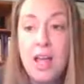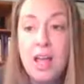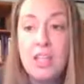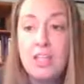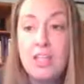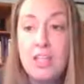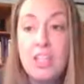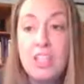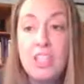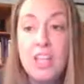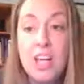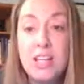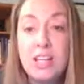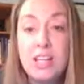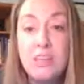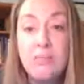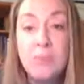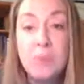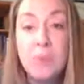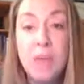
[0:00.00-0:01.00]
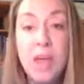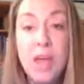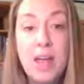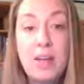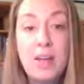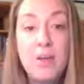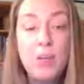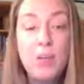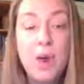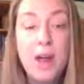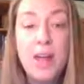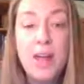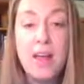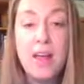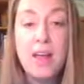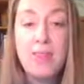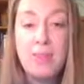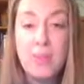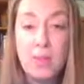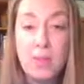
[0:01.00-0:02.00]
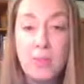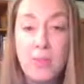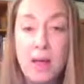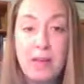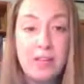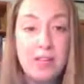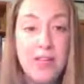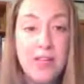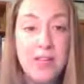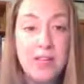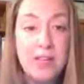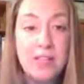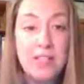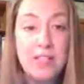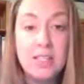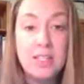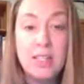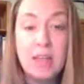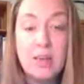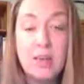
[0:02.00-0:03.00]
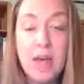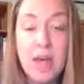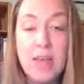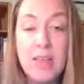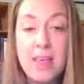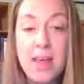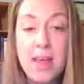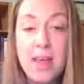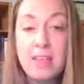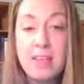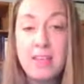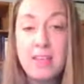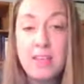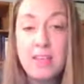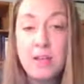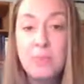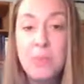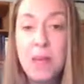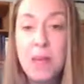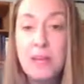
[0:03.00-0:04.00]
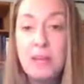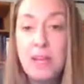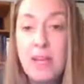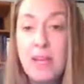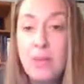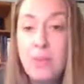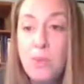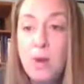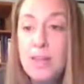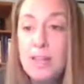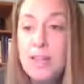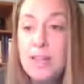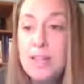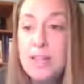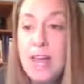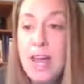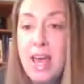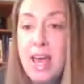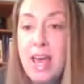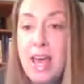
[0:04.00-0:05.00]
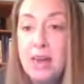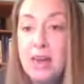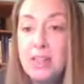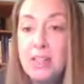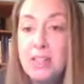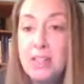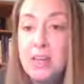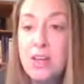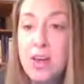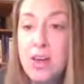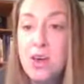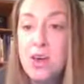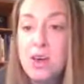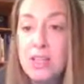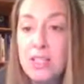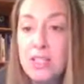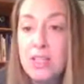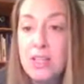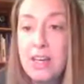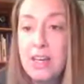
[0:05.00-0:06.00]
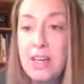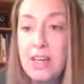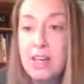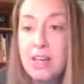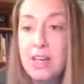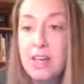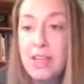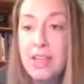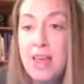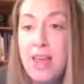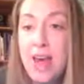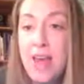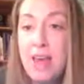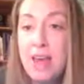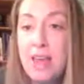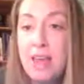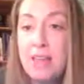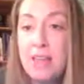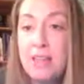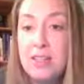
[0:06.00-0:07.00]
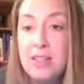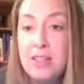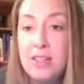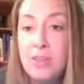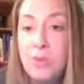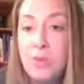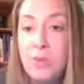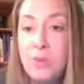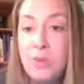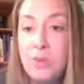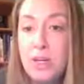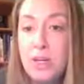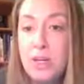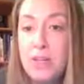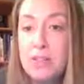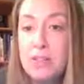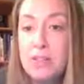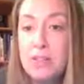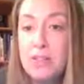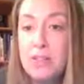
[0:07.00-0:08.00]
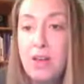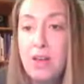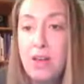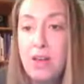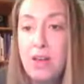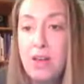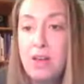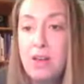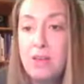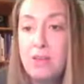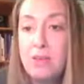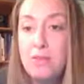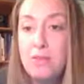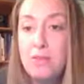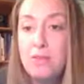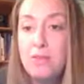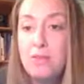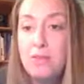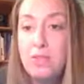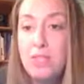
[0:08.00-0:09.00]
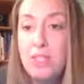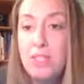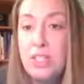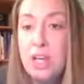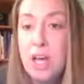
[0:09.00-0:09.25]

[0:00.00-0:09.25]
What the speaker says: digestive blend right on their belly and just apply that to their belly once a day or so until that is resolved.